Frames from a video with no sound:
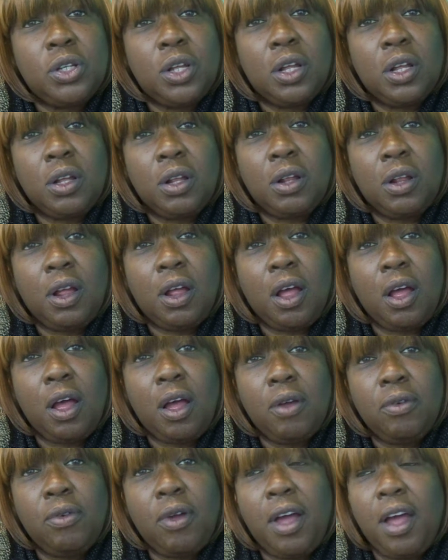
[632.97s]
that's what I mean.
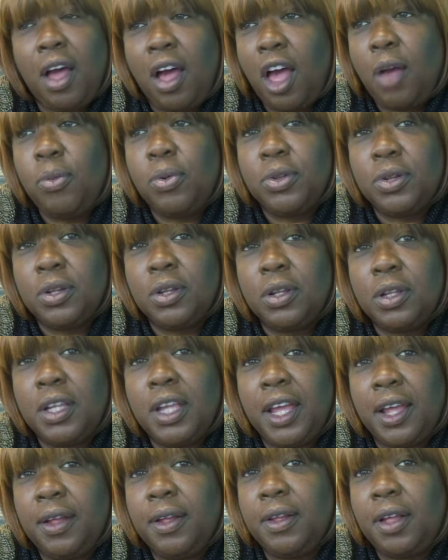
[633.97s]
Right, I, I would,
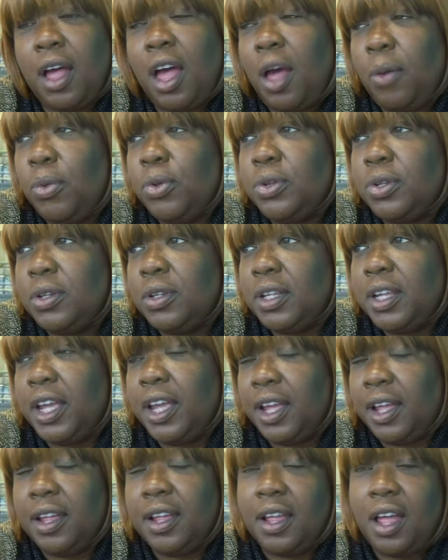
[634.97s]
yeah, yeah, I, I would,
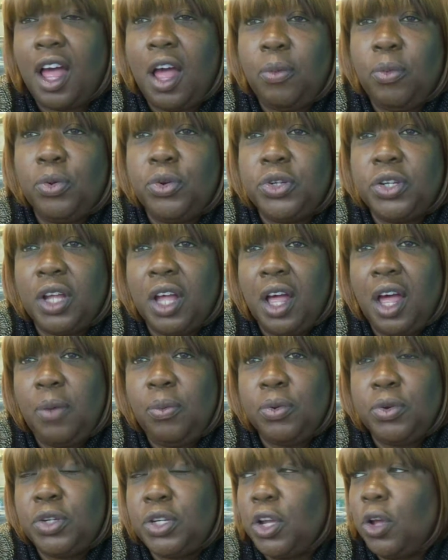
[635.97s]
yeah, I would, I
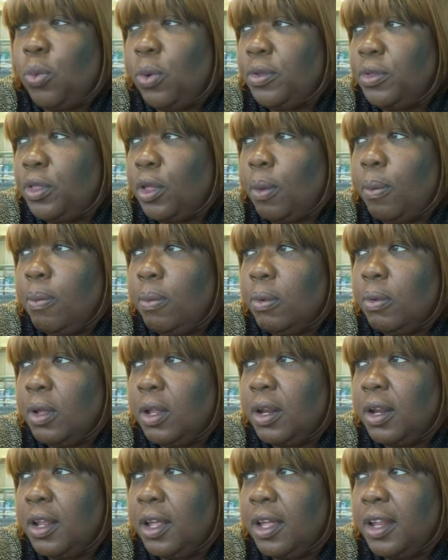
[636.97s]
would deal with them,
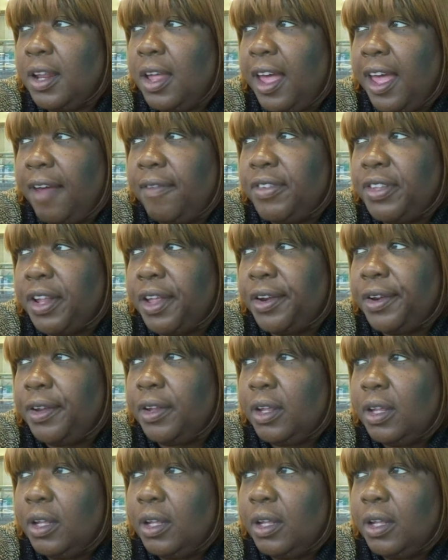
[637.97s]
and I have done.